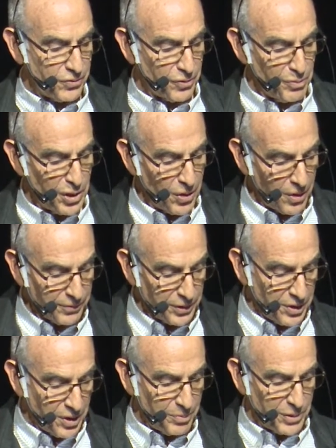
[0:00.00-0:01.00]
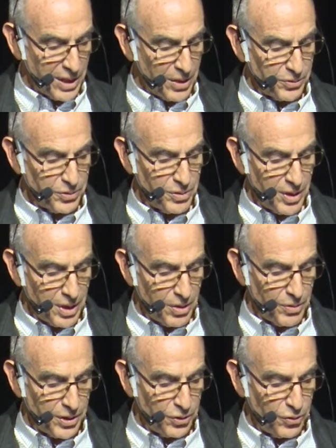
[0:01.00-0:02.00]
for me often come down to
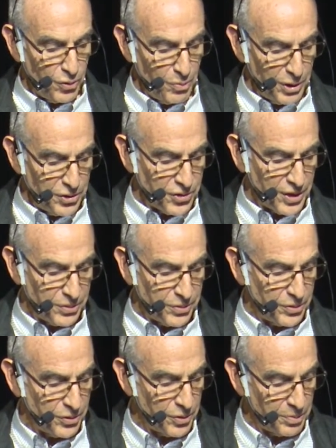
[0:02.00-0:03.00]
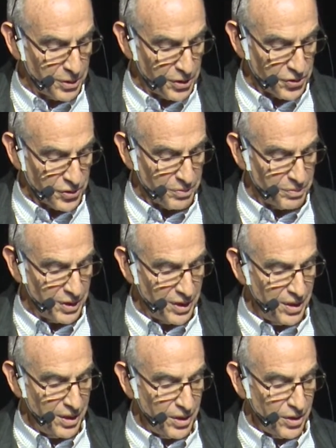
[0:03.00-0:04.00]
how a human-centered urbanism
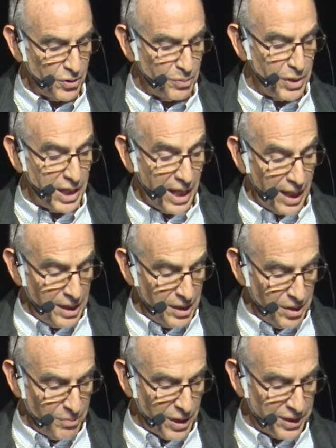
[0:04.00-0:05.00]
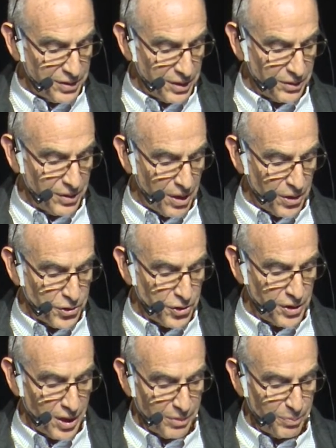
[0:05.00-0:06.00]
could be aided by technology,
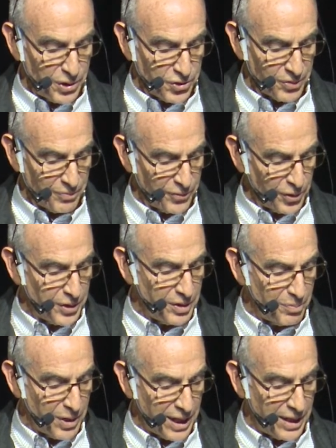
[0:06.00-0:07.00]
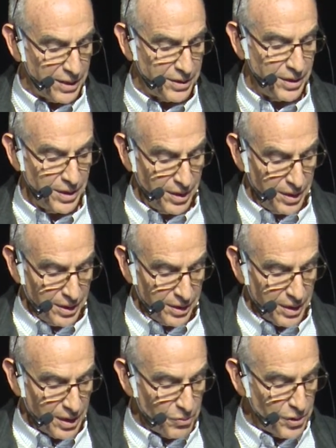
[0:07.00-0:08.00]
not be subverted by it.
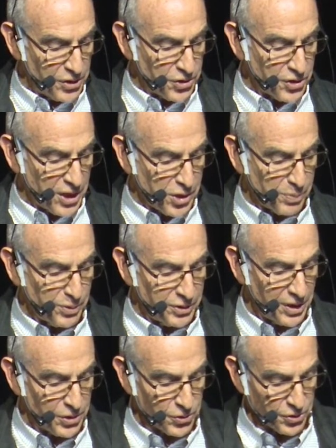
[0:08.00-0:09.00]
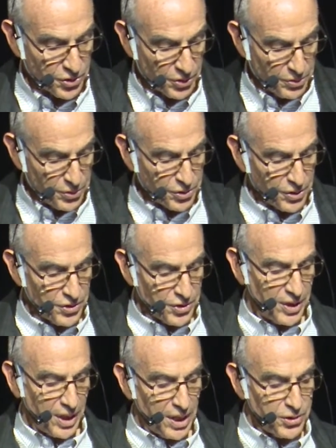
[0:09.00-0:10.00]
Can we assess potential solutions
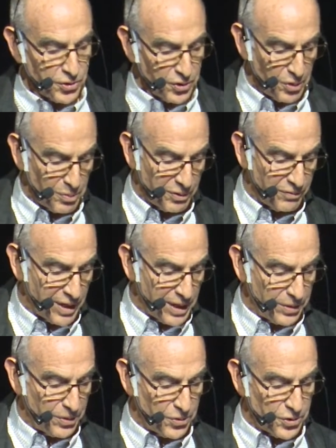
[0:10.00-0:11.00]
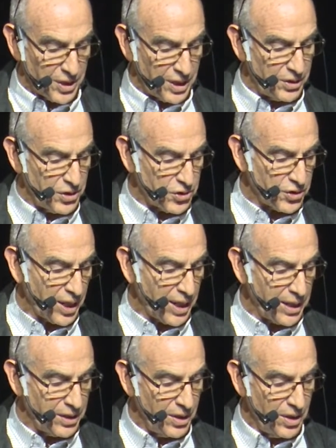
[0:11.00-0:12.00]
against human values and
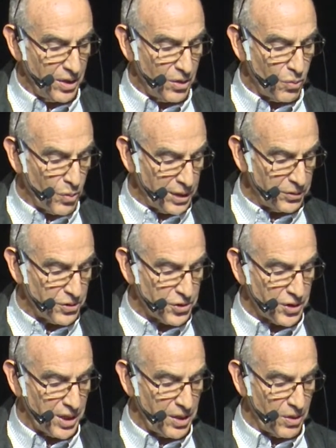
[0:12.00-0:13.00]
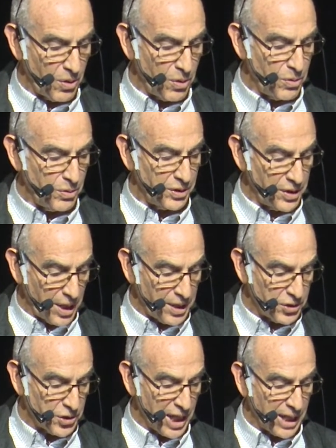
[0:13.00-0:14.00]
decide when to say no, not
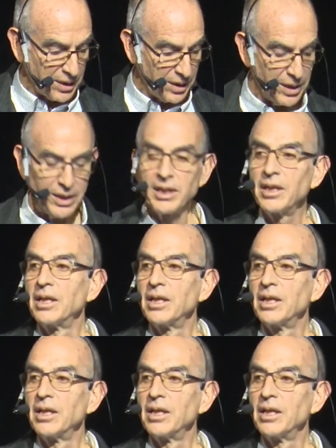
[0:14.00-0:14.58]
exactly,